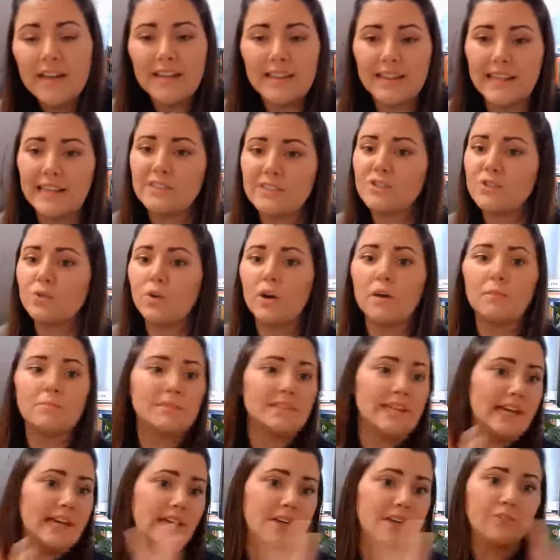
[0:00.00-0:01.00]
they scrub
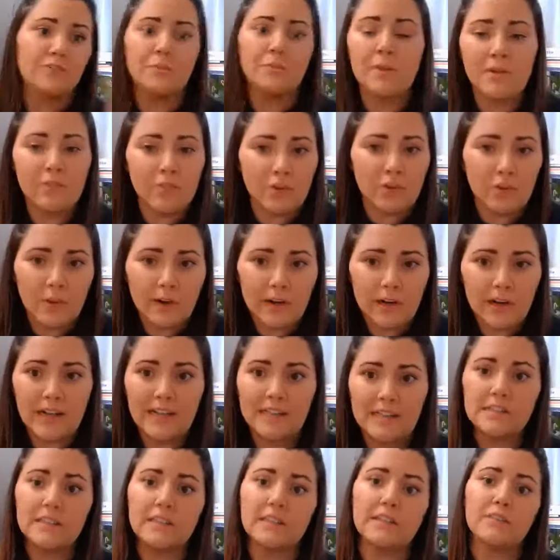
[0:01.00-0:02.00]
data from everywhere
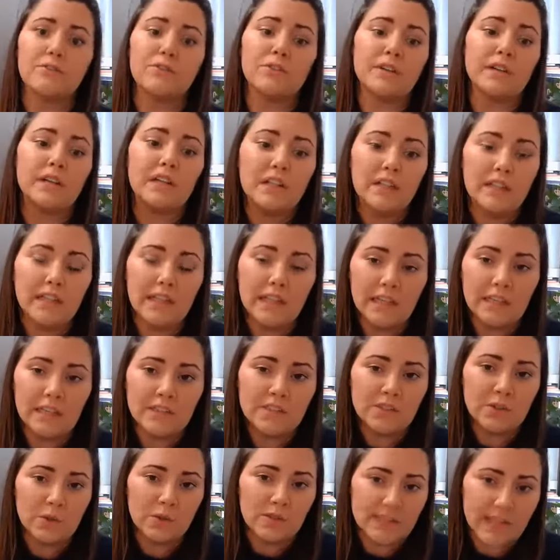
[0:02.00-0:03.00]
and deliver it clean
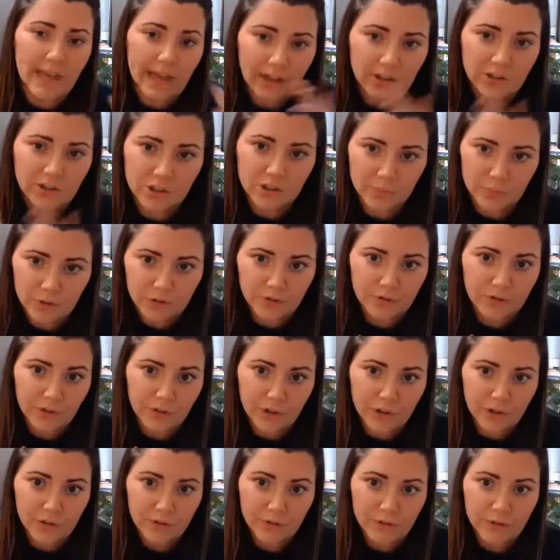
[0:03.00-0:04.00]
so it's actionable for
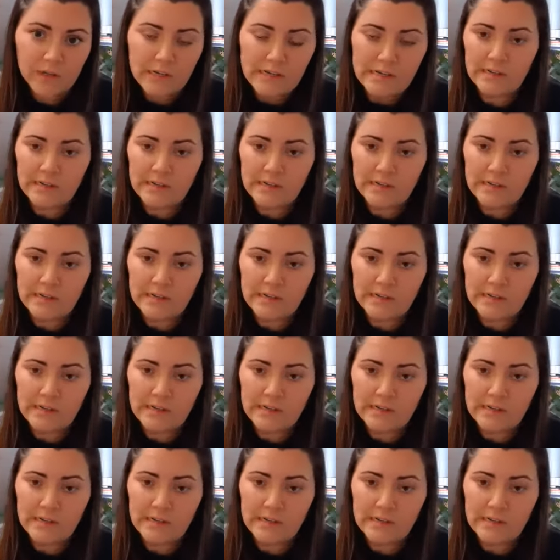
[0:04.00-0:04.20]
you.